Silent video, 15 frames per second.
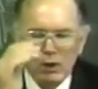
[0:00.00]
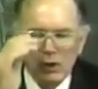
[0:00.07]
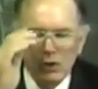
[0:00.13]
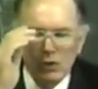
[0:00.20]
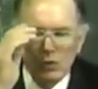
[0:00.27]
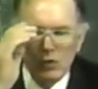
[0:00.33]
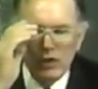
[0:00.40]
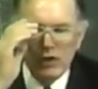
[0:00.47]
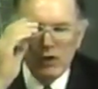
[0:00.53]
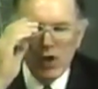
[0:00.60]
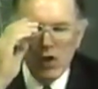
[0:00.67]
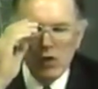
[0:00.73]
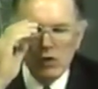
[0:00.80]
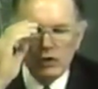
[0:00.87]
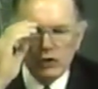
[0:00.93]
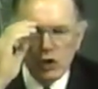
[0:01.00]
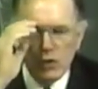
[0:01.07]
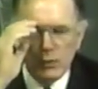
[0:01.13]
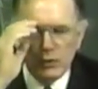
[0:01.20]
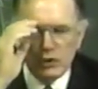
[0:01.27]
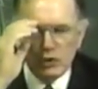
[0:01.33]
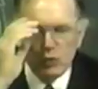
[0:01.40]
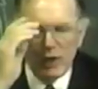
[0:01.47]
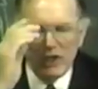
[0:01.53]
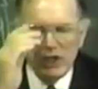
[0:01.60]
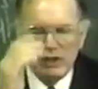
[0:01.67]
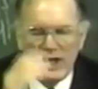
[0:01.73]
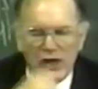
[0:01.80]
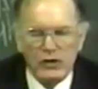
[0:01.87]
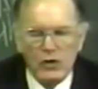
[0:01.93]
We are also persuaded
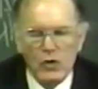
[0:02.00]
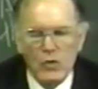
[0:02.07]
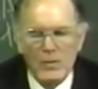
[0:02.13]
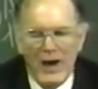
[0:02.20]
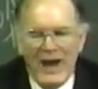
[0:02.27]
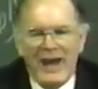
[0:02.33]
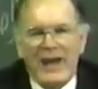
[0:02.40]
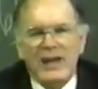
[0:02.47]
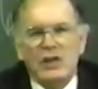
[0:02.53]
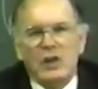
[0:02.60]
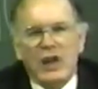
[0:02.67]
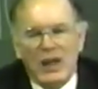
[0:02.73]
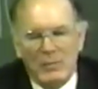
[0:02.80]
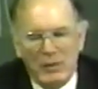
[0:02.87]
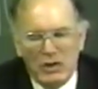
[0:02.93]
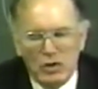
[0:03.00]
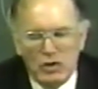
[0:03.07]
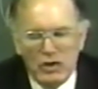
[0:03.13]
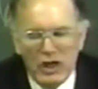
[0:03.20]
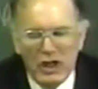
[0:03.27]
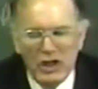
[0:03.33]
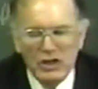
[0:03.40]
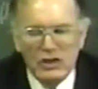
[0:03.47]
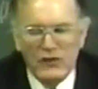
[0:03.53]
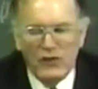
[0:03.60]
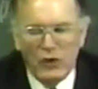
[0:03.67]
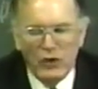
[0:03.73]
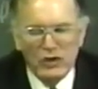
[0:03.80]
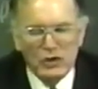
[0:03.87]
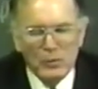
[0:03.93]
that no man can be judged
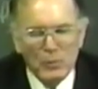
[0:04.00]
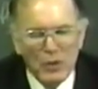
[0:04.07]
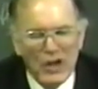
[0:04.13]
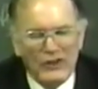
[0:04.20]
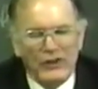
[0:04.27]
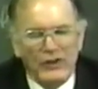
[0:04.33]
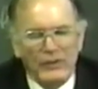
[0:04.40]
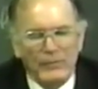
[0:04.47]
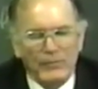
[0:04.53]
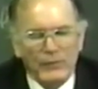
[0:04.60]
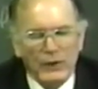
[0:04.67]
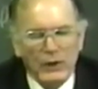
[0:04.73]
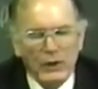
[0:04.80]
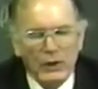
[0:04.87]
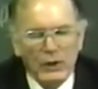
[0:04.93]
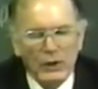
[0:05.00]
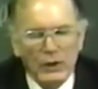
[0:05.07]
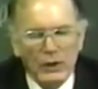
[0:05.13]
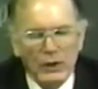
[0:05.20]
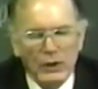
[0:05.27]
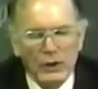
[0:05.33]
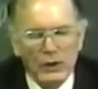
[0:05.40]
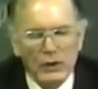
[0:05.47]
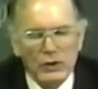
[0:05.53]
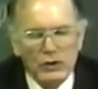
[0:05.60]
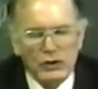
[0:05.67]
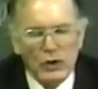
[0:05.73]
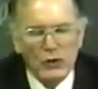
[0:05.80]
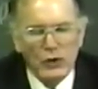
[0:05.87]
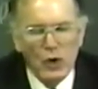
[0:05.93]
for his brother,
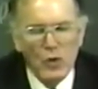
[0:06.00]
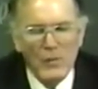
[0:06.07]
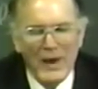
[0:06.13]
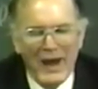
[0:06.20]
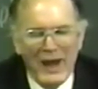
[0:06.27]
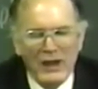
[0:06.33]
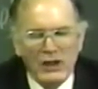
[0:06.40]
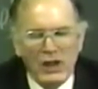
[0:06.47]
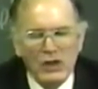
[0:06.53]
so no man can